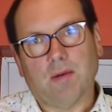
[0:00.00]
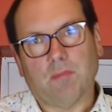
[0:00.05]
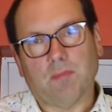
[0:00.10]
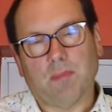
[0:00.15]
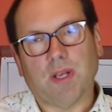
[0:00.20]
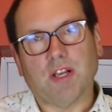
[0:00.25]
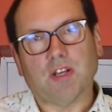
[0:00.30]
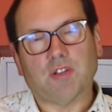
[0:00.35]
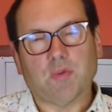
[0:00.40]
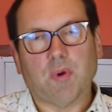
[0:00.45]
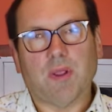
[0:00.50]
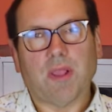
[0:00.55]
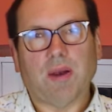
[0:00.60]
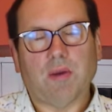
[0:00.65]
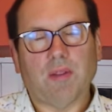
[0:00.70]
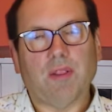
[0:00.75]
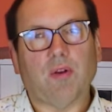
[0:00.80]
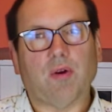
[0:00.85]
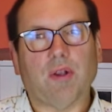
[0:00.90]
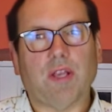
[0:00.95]
because what
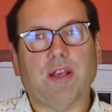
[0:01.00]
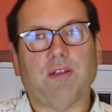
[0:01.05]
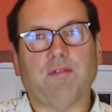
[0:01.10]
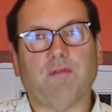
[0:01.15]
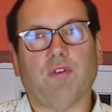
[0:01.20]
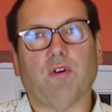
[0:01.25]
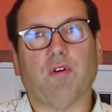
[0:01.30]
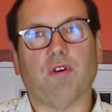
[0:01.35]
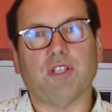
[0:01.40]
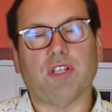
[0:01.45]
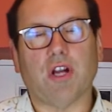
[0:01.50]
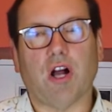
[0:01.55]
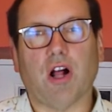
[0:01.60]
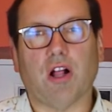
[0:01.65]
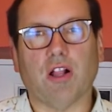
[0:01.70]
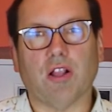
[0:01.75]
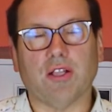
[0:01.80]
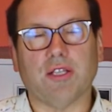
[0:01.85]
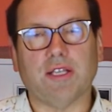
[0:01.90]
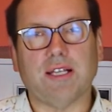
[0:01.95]
they're looking for is
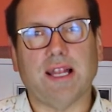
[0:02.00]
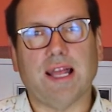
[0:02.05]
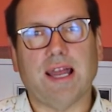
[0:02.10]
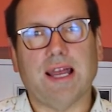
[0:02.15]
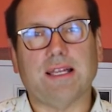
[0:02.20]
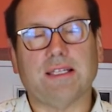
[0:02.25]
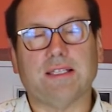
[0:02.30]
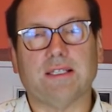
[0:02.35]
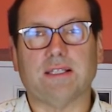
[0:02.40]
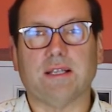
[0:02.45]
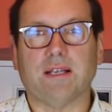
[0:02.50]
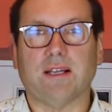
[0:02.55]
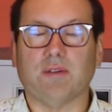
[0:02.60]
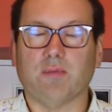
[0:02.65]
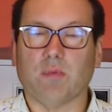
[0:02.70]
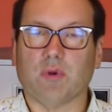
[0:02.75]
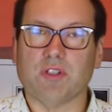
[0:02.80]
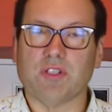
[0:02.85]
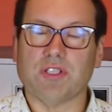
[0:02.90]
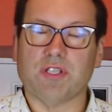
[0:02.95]
holiday lets,
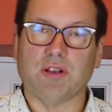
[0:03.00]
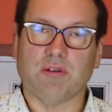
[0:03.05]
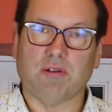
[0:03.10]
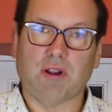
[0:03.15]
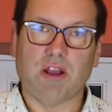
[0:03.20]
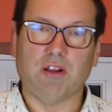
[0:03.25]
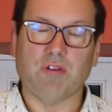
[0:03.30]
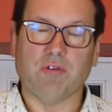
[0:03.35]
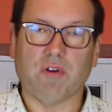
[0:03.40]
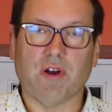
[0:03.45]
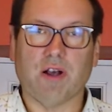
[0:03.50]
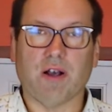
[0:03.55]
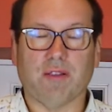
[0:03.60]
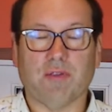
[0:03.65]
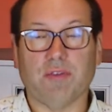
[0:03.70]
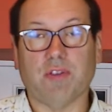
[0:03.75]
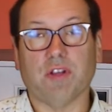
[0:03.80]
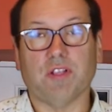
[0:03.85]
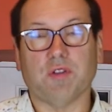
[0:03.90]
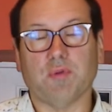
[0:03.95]
and once you're over
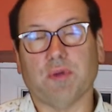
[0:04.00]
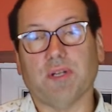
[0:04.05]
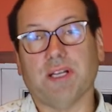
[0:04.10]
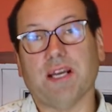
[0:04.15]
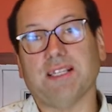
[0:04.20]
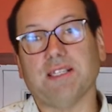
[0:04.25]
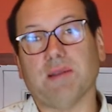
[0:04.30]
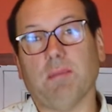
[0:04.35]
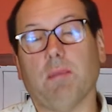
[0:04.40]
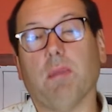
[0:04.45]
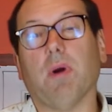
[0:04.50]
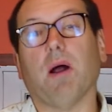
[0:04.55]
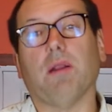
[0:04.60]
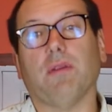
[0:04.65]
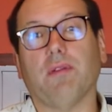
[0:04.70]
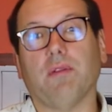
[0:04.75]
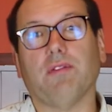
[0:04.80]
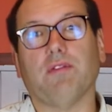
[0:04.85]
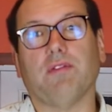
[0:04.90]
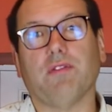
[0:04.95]
31 days, a
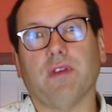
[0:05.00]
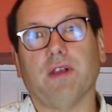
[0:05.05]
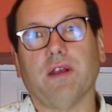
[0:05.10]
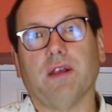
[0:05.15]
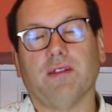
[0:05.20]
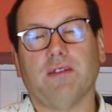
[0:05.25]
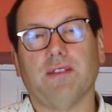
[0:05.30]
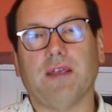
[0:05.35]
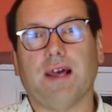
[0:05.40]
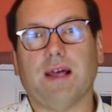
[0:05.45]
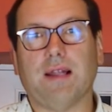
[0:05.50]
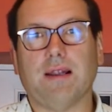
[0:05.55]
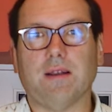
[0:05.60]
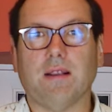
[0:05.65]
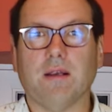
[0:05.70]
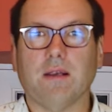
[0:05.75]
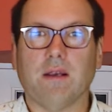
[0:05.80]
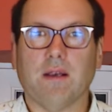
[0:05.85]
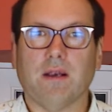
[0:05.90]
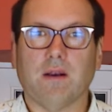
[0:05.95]
month,
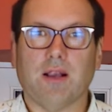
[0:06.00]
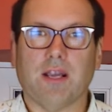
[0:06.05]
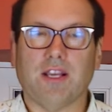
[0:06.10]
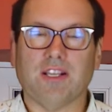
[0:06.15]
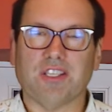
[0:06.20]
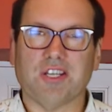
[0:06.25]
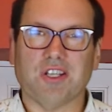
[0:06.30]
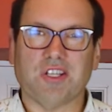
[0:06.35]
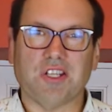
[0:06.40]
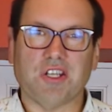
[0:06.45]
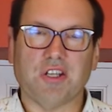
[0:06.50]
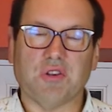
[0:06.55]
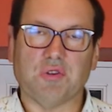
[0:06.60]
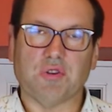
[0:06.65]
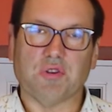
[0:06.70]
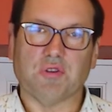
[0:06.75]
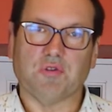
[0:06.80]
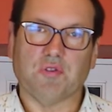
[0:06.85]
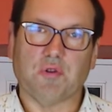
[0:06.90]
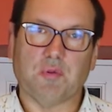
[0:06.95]
then it's
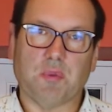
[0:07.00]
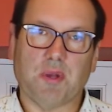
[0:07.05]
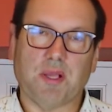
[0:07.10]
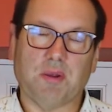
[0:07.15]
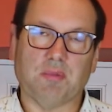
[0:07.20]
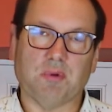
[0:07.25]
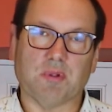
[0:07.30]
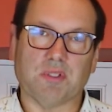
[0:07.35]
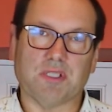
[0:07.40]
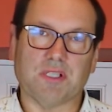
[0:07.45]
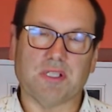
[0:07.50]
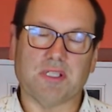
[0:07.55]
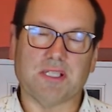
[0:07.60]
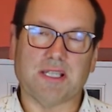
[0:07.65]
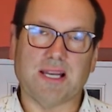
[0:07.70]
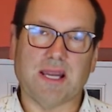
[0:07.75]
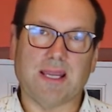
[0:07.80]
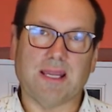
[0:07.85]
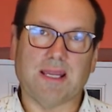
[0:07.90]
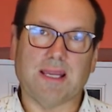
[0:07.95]
unusual for people to
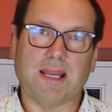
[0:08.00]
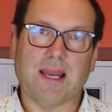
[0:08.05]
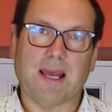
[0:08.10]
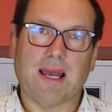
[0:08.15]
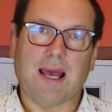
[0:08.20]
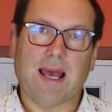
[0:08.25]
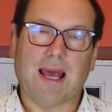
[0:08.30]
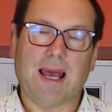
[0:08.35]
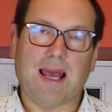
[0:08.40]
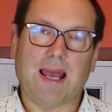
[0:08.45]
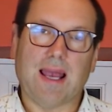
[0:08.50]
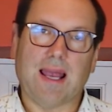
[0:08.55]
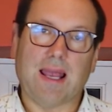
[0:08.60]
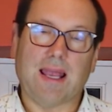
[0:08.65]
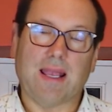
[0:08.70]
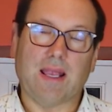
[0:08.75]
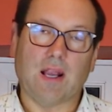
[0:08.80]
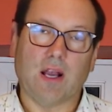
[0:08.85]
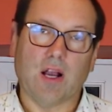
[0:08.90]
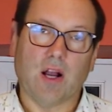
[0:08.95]
take
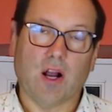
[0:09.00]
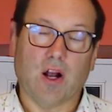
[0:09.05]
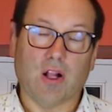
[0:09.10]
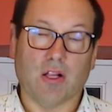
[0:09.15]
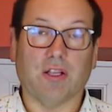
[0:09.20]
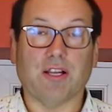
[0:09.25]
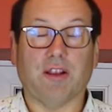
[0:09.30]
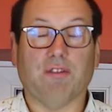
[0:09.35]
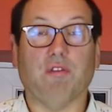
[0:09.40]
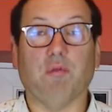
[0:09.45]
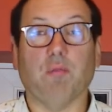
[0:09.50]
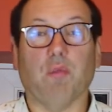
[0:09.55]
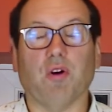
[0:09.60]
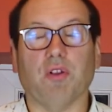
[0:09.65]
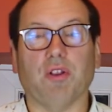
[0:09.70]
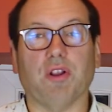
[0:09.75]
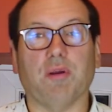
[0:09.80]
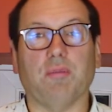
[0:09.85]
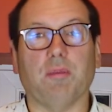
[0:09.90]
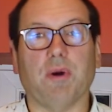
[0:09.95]
a holiday for
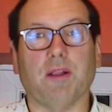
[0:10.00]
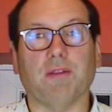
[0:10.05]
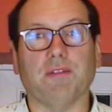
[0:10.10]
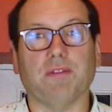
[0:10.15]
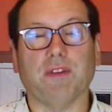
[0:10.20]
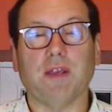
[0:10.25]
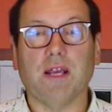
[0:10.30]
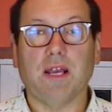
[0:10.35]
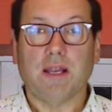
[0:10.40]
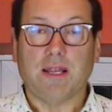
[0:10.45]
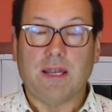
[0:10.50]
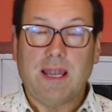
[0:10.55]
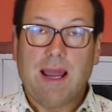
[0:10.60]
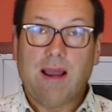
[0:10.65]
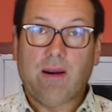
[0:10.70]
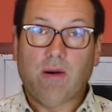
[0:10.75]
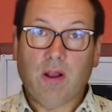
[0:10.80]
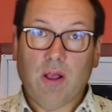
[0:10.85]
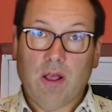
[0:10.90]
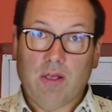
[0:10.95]
more than a month.
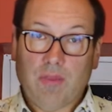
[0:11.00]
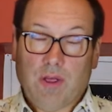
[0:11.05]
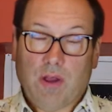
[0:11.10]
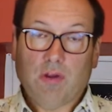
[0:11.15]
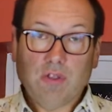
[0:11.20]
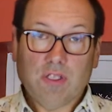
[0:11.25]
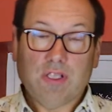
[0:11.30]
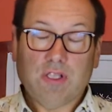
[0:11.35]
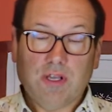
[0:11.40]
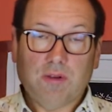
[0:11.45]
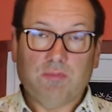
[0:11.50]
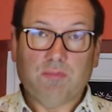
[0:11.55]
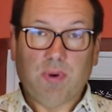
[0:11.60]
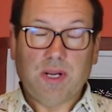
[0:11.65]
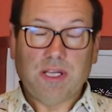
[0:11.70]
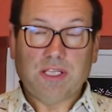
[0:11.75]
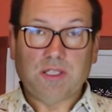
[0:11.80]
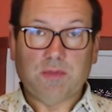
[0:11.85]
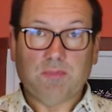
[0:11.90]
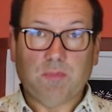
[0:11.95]
Now, those are the
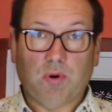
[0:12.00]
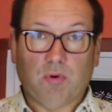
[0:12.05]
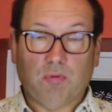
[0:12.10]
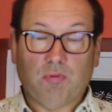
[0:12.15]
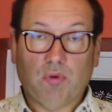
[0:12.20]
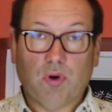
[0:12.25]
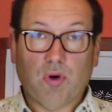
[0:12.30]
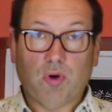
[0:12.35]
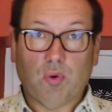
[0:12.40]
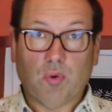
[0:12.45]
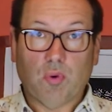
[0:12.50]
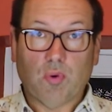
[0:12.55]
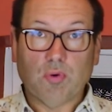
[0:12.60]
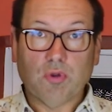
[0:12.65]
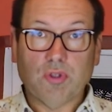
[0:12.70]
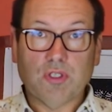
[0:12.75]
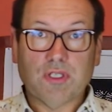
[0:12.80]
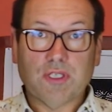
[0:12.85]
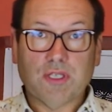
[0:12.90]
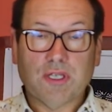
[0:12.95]
principal
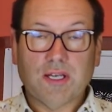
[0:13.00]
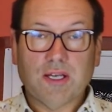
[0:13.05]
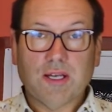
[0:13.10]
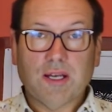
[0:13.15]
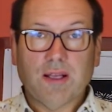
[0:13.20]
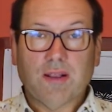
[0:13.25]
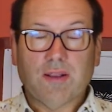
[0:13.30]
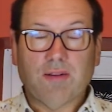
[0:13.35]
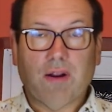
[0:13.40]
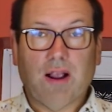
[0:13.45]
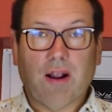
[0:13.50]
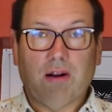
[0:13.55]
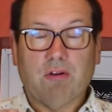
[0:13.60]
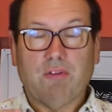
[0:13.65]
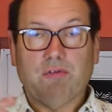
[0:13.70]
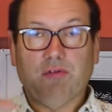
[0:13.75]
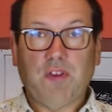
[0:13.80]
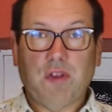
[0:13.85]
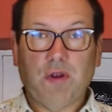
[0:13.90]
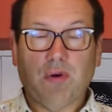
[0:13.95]
rules. There are a
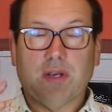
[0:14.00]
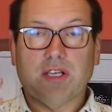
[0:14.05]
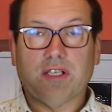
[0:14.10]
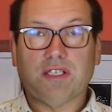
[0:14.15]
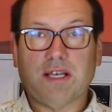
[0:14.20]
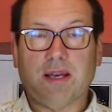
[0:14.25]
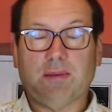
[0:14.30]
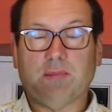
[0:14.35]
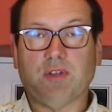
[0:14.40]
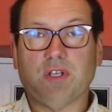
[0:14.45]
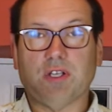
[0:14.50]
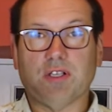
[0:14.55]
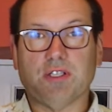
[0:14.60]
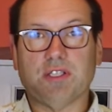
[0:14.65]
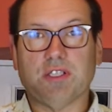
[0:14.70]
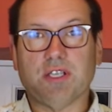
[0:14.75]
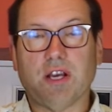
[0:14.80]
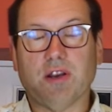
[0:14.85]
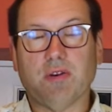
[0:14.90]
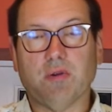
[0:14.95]
few exceptions.
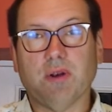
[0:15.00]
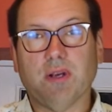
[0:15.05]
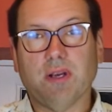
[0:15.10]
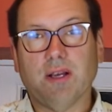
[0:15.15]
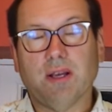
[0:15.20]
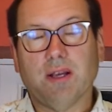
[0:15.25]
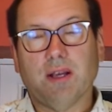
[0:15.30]
So